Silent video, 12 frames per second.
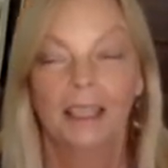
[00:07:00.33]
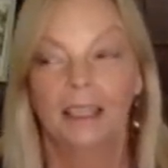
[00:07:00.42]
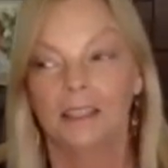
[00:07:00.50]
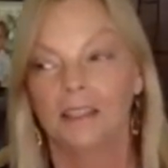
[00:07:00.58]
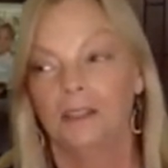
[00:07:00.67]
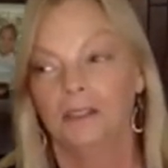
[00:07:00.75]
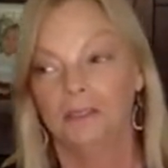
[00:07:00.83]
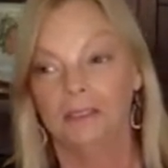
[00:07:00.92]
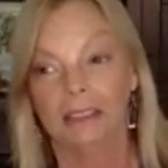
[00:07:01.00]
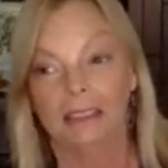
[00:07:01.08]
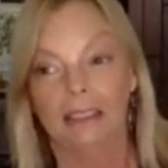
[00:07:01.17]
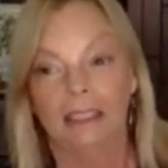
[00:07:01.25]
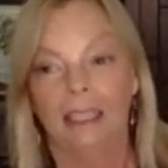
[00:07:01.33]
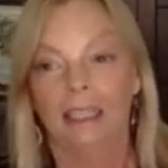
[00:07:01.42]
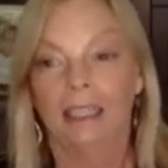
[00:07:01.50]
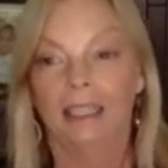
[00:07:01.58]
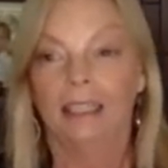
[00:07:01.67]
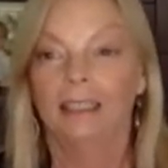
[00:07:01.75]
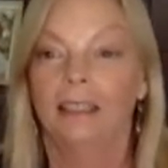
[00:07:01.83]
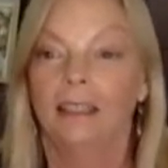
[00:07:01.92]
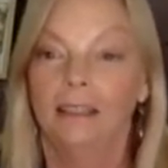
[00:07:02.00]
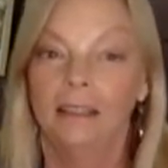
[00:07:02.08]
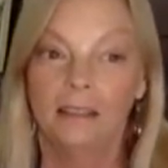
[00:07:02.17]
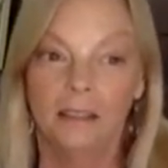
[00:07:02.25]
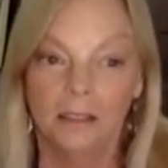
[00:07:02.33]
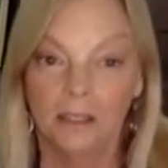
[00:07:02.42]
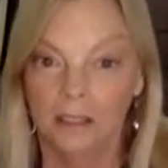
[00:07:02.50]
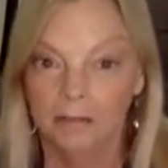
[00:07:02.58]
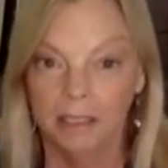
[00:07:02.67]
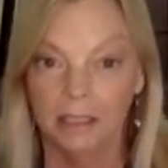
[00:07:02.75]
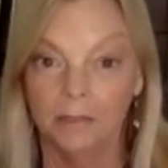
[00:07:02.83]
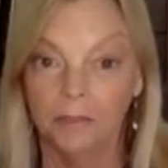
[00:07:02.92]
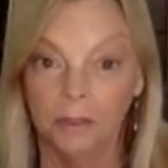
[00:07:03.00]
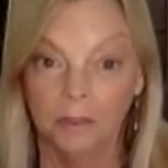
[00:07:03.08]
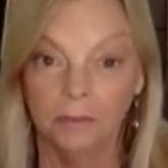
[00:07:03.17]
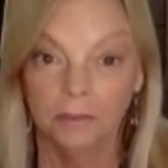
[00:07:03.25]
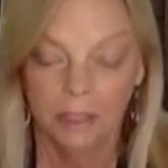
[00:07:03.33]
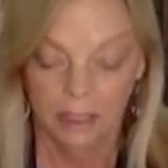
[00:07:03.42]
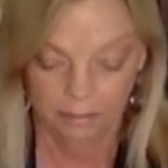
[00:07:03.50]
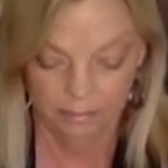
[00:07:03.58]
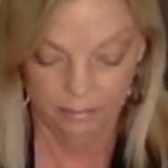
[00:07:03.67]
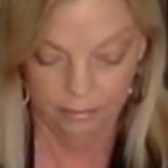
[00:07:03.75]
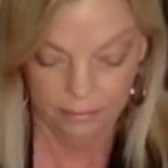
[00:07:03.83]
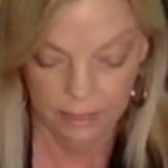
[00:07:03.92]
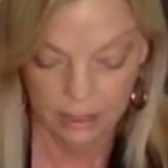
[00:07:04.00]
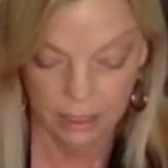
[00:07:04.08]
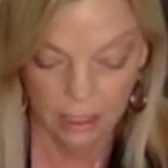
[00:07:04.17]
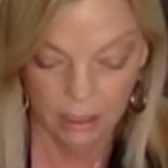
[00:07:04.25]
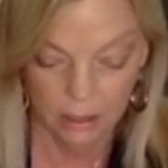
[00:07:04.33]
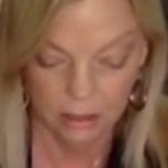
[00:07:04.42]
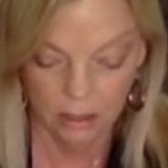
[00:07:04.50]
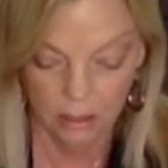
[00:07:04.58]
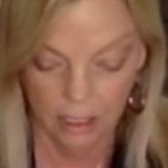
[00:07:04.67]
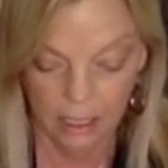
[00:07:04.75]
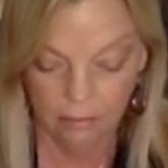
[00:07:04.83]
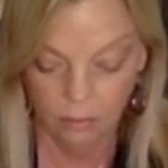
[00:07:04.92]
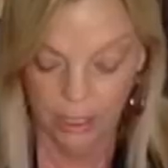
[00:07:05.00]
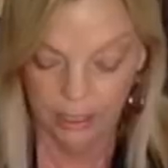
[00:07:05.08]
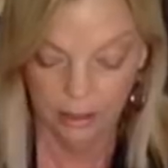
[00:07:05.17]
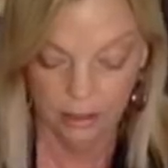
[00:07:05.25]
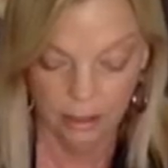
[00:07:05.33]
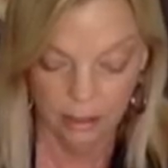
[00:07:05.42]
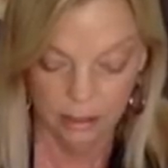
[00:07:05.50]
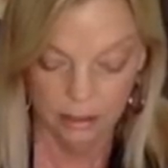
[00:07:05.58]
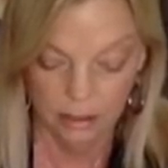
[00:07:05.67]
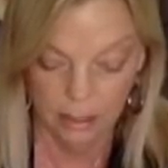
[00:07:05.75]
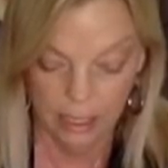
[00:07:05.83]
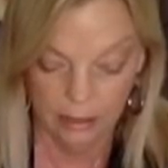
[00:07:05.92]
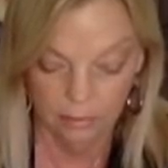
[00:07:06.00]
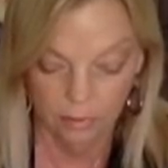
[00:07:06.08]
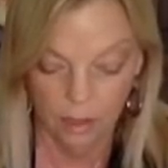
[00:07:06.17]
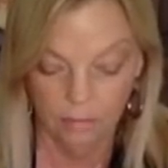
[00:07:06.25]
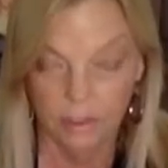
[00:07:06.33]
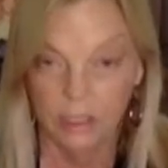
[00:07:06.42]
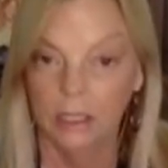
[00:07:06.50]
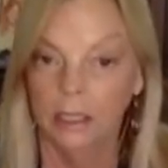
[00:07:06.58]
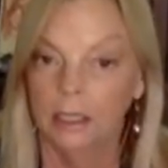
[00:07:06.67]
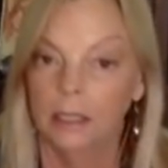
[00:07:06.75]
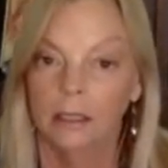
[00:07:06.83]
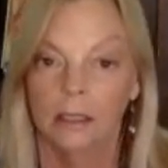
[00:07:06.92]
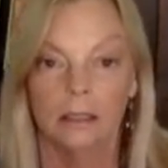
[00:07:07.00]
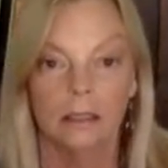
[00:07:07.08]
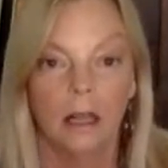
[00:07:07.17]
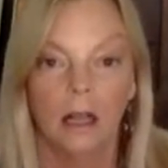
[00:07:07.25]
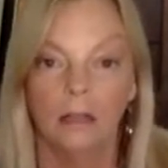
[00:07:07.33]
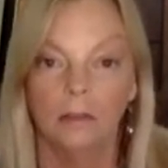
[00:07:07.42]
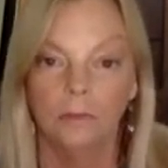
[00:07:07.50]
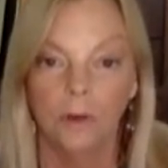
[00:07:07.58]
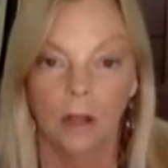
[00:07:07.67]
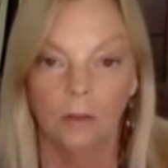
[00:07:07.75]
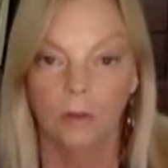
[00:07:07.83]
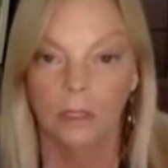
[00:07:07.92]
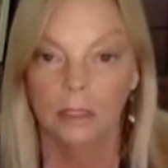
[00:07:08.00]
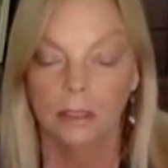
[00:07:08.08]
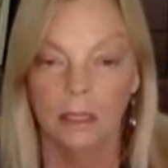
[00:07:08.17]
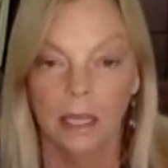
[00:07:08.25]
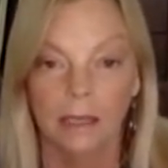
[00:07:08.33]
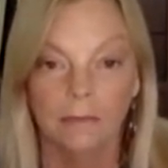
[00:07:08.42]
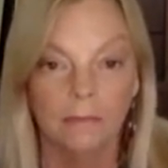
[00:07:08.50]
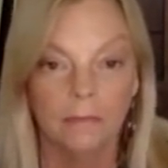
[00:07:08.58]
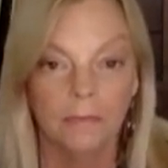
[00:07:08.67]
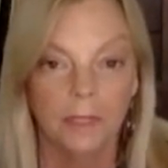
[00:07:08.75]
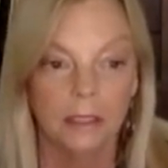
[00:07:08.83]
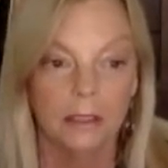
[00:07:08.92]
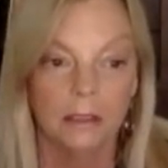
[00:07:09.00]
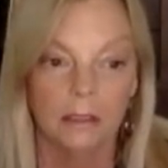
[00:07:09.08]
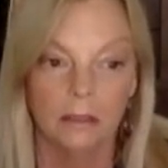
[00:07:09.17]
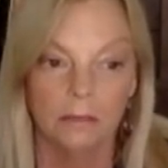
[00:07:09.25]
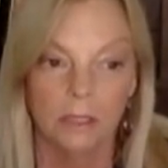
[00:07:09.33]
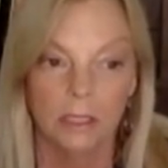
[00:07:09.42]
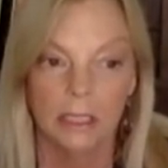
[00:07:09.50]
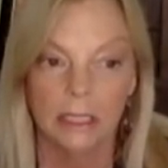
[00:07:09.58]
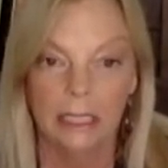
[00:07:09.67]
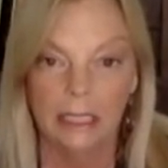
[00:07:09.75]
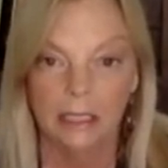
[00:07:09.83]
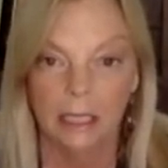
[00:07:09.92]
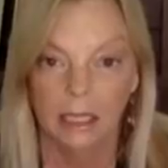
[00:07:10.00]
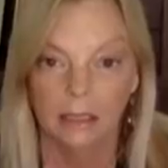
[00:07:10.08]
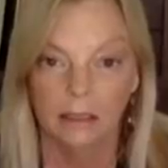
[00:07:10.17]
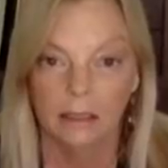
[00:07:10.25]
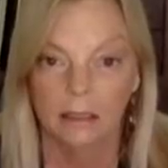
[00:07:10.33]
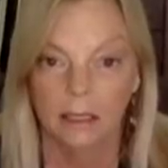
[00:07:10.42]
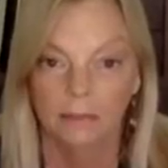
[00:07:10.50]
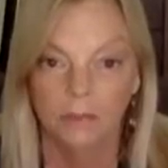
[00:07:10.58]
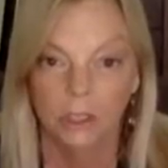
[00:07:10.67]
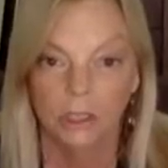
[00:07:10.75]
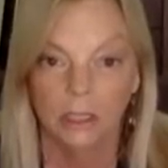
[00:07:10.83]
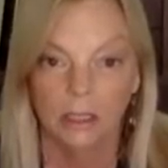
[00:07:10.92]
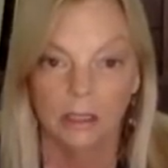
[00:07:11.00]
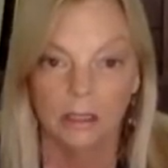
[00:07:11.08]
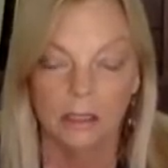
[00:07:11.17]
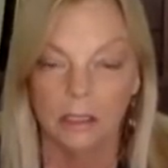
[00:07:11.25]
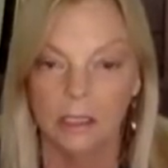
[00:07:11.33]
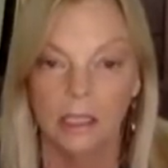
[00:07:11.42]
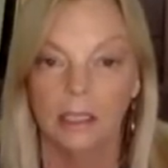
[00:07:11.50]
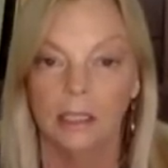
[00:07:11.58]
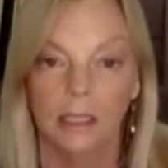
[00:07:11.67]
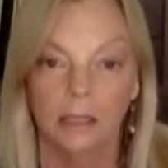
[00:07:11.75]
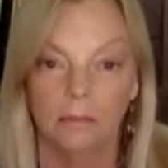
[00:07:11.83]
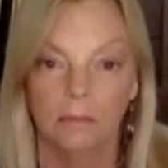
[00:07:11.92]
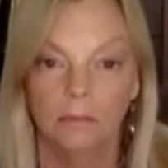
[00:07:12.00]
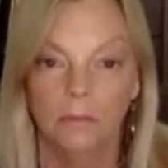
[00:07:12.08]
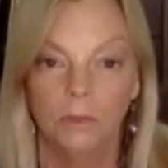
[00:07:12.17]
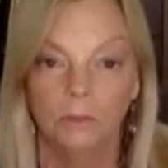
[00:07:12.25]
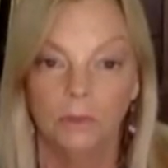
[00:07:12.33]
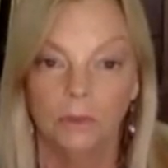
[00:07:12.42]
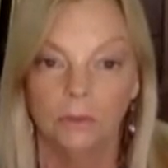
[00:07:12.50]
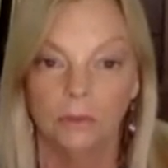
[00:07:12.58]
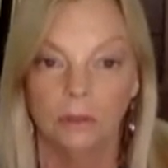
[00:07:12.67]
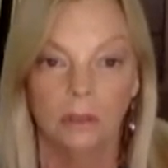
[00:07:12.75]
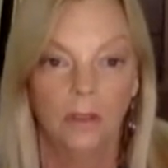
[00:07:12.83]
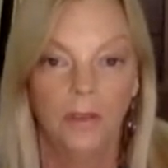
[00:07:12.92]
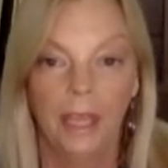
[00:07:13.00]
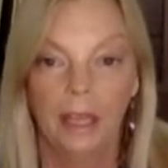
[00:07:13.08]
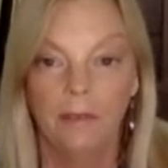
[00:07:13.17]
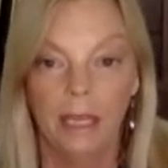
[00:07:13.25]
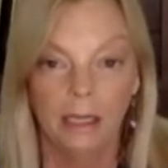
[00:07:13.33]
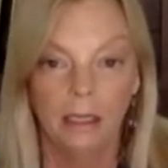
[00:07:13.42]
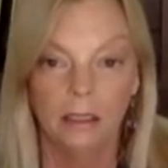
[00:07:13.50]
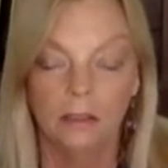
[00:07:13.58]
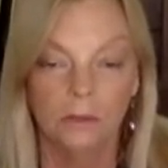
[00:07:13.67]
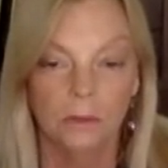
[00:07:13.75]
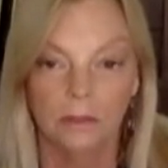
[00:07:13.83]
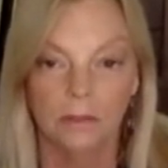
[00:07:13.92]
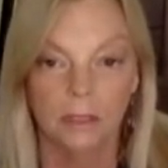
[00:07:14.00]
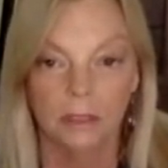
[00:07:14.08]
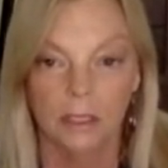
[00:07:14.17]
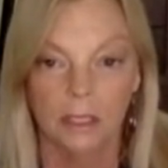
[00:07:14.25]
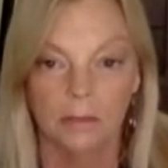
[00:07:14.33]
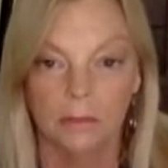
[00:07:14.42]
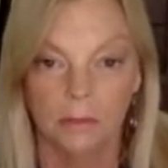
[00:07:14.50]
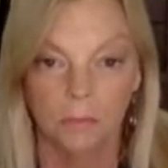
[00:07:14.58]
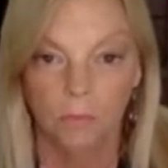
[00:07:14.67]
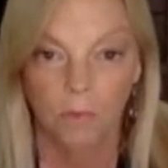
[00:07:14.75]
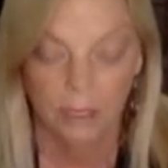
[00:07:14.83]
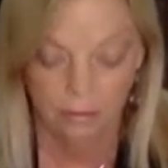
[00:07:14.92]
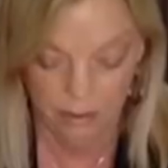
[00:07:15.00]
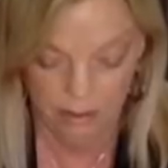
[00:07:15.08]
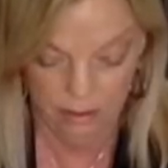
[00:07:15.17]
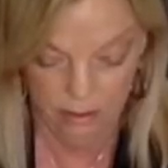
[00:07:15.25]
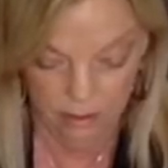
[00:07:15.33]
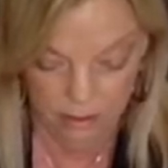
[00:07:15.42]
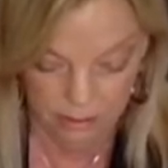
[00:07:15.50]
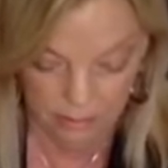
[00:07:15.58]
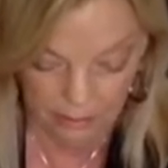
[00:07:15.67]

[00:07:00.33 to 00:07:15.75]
So this is going to be difficult for him. So there's a lot weighing on this, a lot involved in it, and it's all fraught with delay. It's just one delay tactic after another so that he can't move through and have any sort of success with what he wants to do.